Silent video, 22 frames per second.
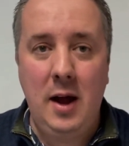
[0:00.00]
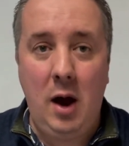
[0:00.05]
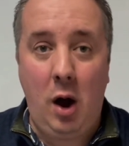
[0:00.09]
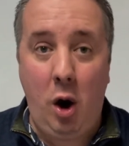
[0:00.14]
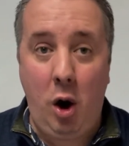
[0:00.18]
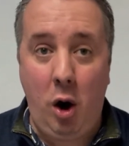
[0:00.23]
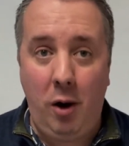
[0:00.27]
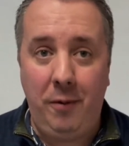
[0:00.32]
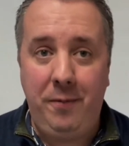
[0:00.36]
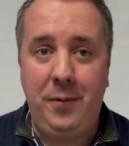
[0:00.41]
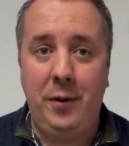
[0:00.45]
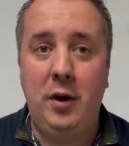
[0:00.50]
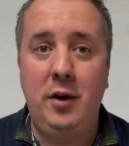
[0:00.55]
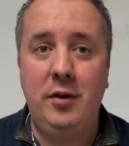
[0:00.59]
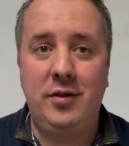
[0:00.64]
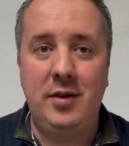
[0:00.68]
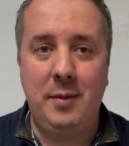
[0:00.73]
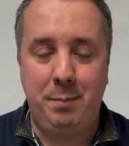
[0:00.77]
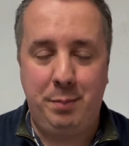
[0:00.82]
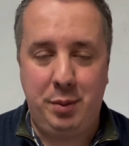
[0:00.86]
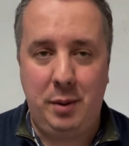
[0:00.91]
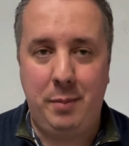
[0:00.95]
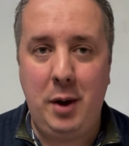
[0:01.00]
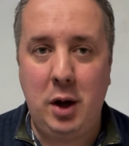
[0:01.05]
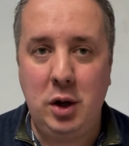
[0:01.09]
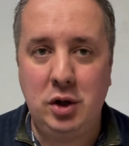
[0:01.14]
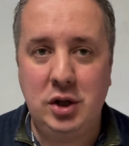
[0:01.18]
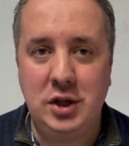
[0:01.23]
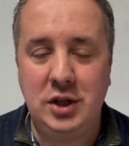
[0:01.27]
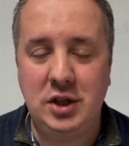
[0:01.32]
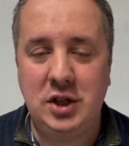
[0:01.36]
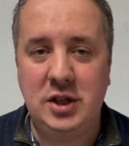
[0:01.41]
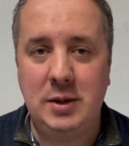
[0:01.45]
offers and
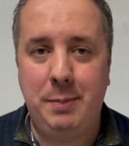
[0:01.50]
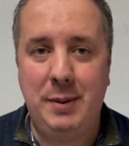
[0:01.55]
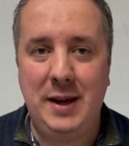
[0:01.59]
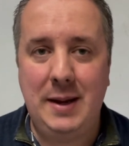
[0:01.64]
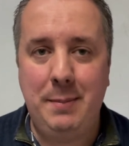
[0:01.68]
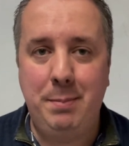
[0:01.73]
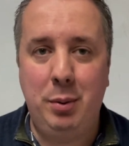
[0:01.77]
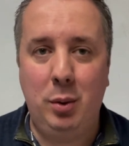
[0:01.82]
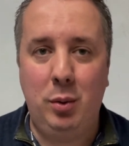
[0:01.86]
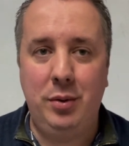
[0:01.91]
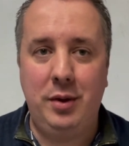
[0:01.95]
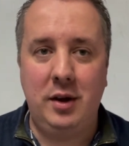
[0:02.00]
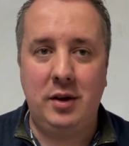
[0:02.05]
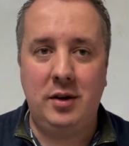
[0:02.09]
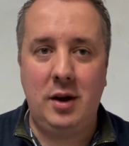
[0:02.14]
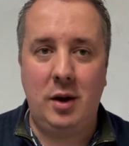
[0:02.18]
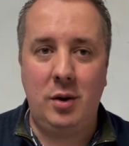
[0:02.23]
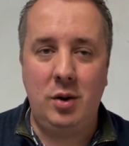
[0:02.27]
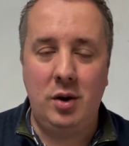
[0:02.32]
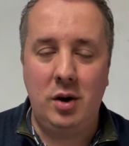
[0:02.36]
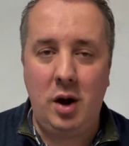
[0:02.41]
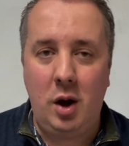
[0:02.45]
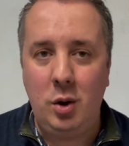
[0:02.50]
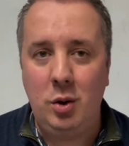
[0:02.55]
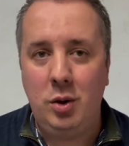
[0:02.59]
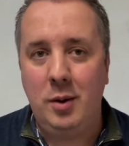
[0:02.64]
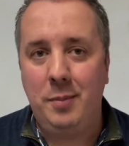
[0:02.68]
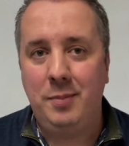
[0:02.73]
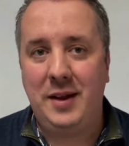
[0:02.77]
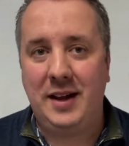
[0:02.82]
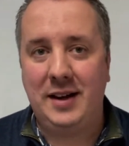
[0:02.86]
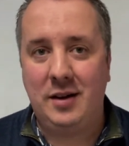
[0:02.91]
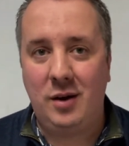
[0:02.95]
promotions to people that don't know
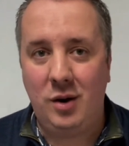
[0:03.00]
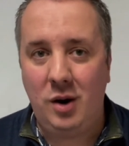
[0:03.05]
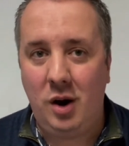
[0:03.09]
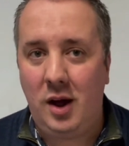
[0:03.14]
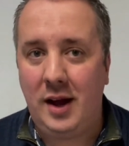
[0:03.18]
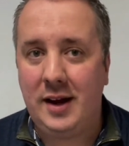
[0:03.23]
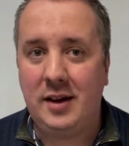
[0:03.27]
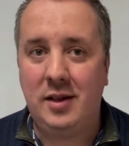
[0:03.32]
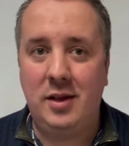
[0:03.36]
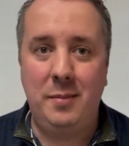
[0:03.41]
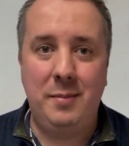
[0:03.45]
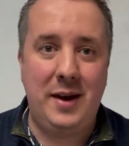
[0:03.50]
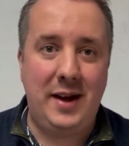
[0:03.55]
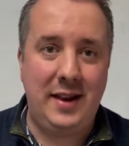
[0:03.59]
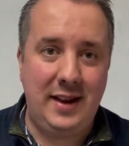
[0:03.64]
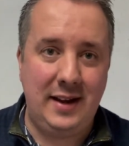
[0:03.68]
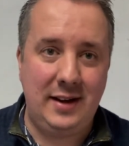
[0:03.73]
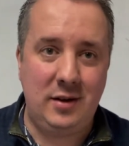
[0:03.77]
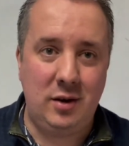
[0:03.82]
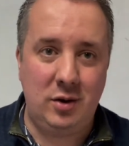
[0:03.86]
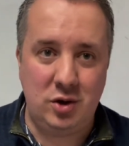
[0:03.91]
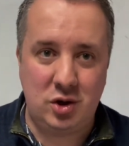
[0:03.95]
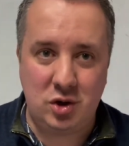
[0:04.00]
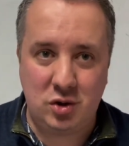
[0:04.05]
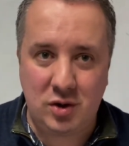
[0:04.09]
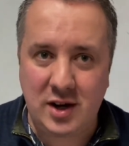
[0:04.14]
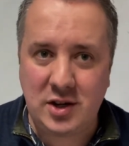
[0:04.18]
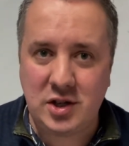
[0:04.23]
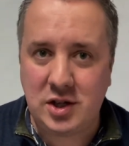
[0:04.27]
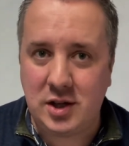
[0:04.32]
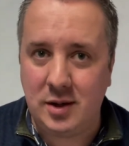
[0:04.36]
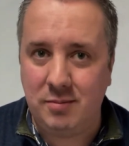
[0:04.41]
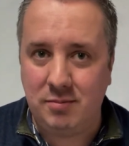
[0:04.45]
them, they don't like them, and they don't
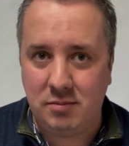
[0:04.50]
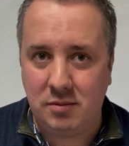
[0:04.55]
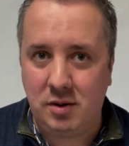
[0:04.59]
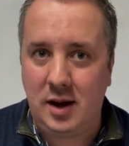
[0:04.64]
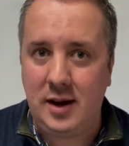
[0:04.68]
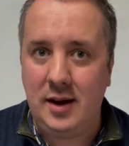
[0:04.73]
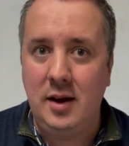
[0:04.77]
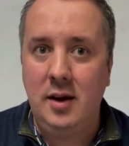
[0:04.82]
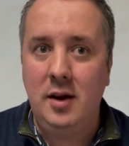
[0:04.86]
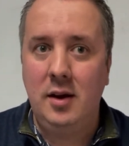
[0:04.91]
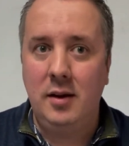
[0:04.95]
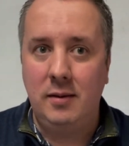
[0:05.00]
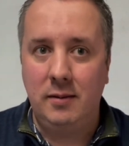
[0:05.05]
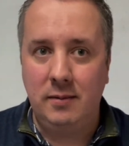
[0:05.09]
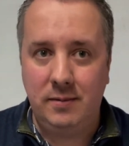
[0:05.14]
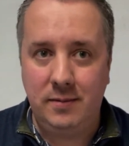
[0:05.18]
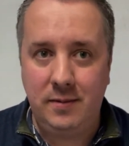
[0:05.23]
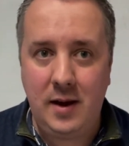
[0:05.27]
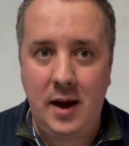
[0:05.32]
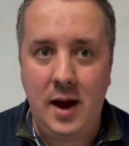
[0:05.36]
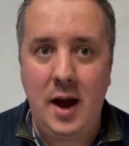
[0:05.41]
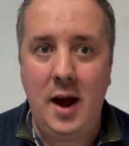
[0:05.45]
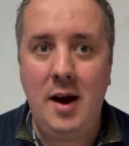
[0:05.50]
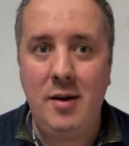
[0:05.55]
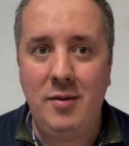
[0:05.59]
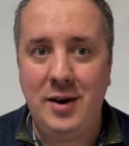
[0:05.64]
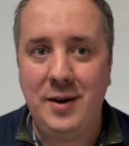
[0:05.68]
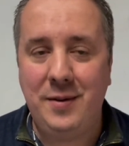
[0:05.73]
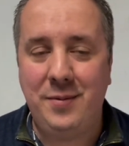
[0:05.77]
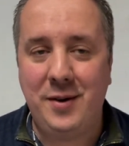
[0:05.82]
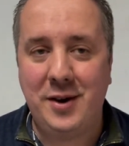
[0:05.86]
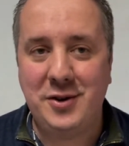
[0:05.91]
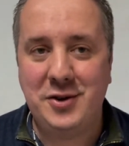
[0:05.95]
trust them, right?
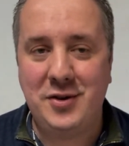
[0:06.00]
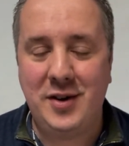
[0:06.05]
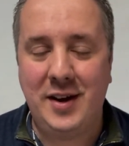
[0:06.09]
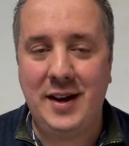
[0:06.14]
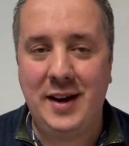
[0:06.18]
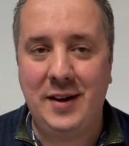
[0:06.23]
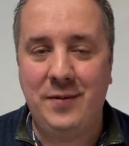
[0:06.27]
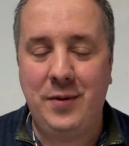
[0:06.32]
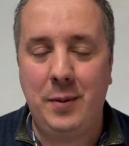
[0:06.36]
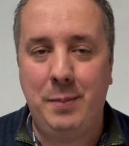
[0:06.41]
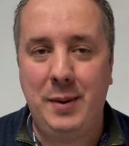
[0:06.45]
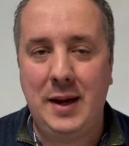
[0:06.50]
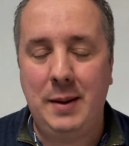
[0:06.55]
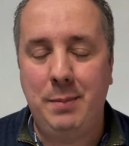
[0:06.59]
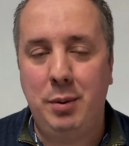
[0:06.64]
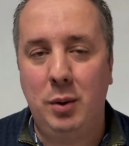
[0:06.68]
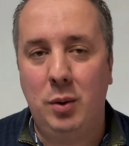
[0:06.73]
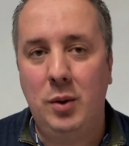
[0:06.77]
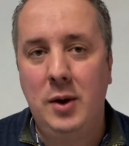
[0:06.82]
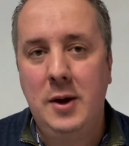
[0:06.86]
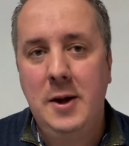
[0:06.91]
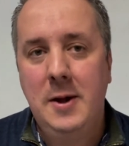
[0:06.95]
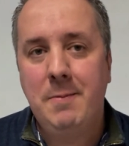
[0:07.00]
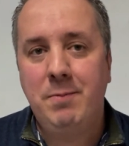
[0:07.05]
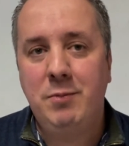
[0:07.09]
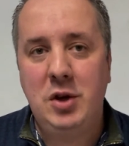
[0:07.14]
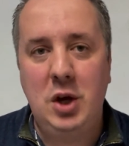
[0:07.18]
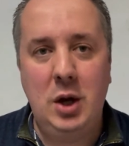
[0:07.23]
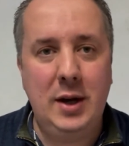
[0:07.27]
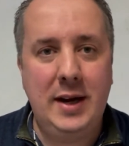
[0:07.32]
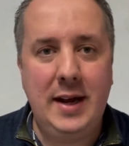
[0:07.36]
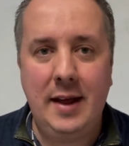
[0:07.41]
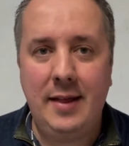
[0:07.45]
Very frustrating for people.
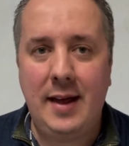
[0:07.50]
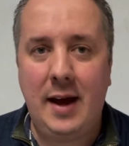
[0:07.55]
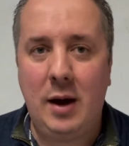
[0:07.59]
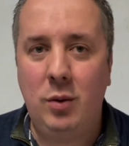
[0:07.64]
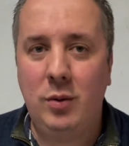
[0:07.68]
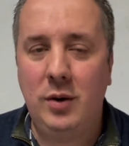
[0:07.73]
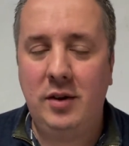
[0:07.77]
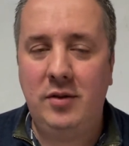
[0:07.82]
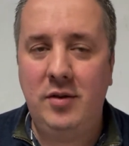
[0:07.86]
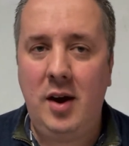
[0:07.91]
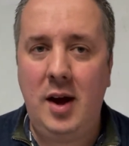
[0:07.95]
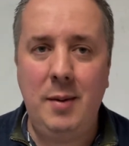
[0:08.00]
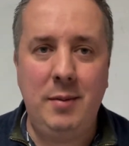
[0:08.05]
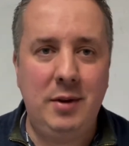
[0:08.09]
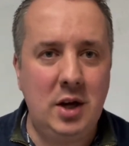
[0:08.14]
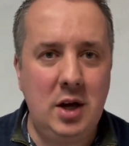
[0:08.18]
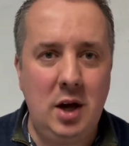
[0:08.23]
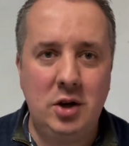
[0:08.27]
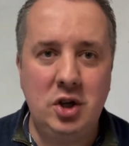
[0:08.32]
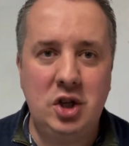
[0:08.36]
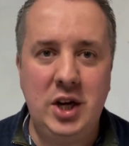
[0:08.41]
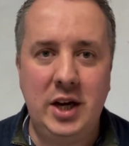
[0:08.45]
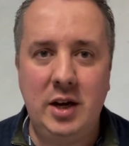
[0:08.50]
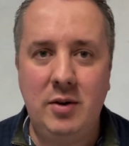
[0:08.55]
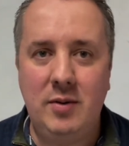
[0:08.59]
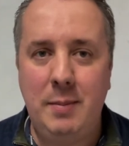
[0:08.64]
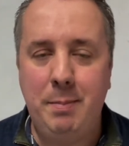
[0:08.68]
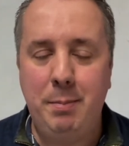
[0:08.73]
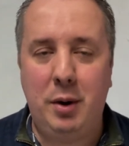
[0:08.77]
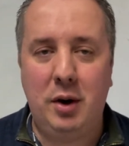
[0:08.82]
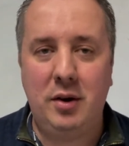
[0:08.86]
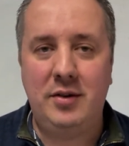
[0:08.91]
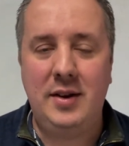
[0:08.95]
You get that all the time. You go and check your
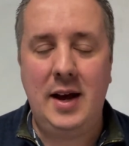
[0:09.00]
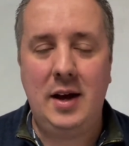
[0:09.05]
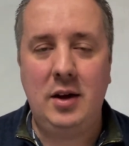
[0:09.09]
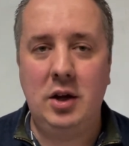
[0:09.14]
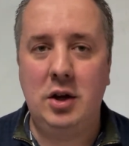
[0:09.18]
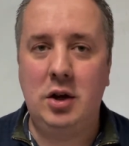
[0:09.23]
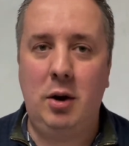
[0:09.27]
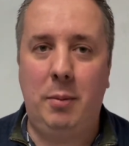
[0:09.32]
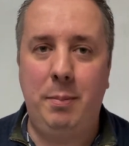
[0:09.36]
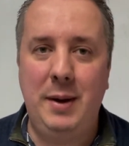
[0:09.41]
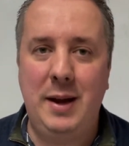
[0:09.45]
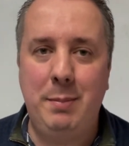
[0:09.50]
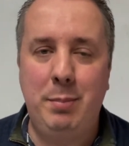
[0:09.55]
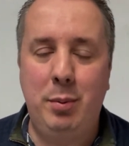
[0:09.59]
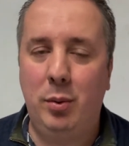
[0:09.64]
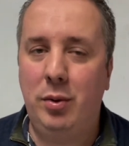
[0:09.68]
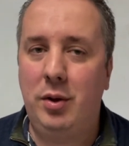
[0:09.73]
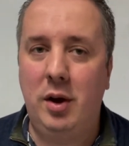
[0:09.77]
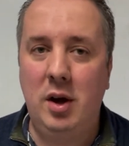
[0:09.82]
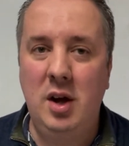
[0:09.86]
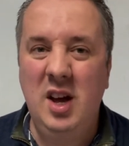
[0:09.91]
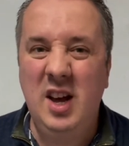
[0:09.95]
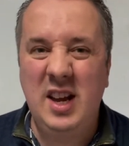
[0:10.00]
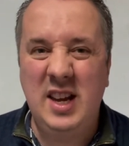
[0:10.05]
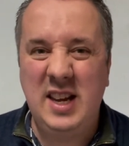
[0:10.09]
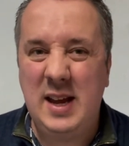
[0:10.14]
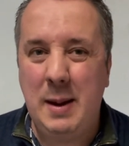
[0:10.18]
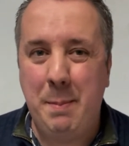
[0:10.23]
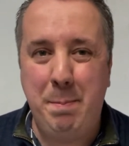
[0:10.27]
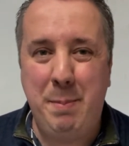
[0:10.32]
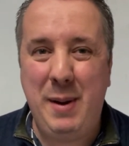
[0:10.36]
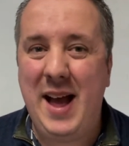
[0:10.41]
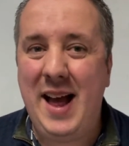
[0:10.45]
inbox now, you've got people that
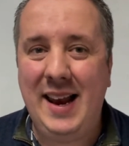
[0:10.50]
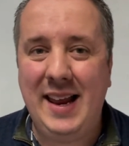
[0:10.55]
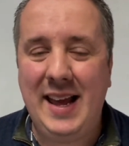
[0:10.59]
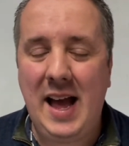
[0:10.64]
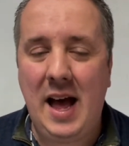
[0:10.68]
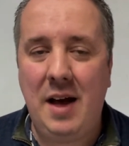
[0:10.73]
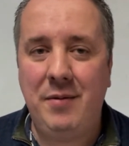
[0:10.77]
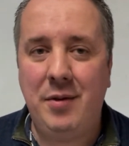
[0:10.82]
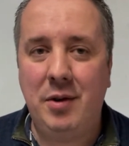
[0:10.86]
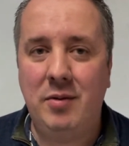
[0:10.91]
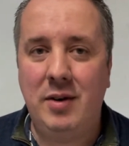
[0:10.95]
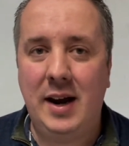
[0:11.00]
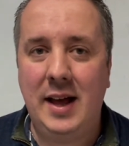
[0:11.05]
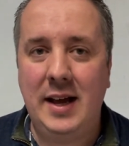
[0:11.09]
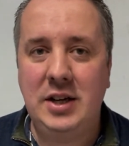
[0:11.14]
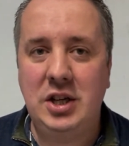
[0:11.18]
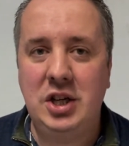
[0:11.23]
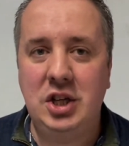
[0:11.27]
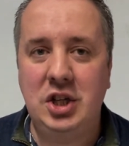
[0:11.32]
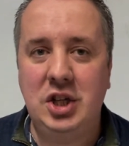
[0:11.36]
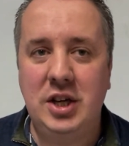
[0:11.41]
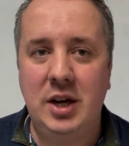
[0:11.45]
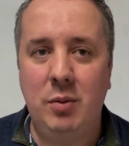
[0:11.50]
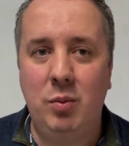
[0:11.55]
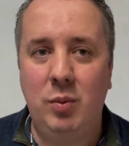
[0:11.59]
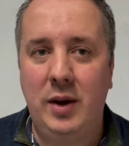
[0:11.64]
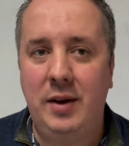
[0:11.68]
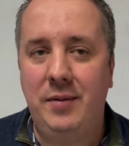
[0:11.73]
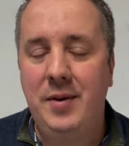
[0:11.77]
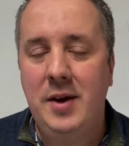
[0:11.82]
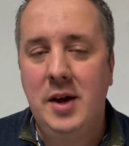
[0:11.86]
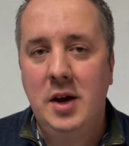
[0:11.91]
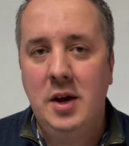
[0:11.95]
you barely have a relationship
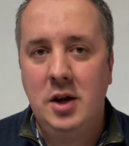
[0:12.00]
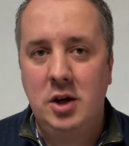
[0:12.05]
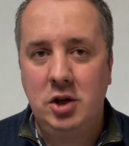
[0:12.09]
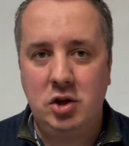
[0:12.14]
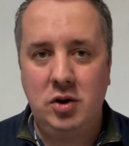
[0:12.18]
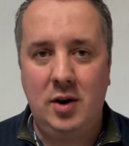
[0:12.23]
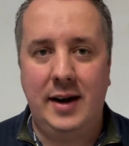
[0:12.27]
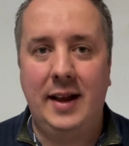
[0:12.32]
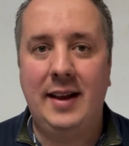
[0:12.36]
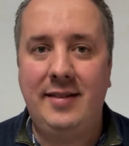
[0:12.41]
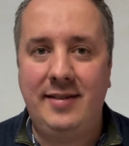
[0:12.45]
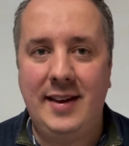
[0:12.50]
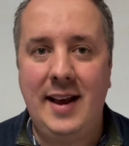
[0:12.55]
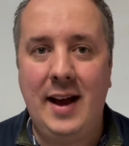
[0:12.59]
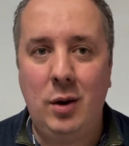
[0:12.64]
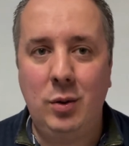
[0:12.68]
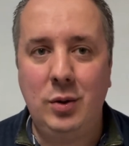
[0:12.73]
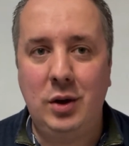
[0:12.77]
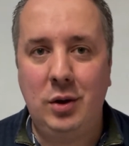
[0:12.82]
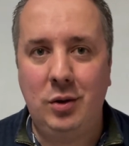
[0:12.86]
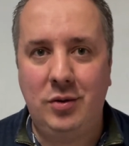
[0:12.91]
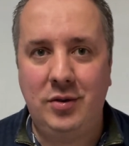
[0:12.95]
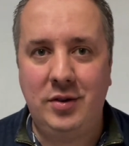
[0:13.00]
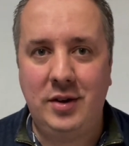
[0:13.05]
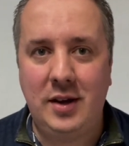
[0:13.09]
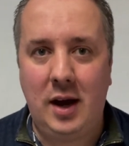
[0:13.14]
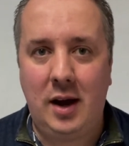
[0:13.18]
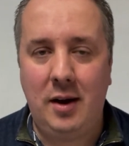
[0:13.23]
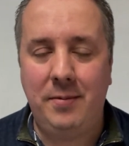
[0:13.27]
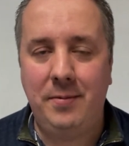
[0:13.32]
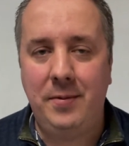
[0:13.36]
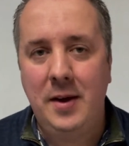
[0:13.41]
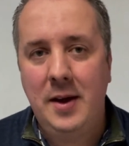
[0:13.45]
with trying to sell you
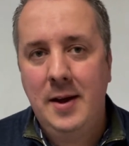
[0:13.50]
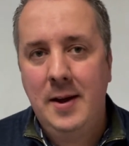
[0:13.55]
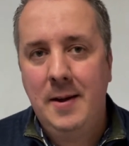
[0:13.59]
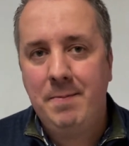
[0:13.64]
stuff.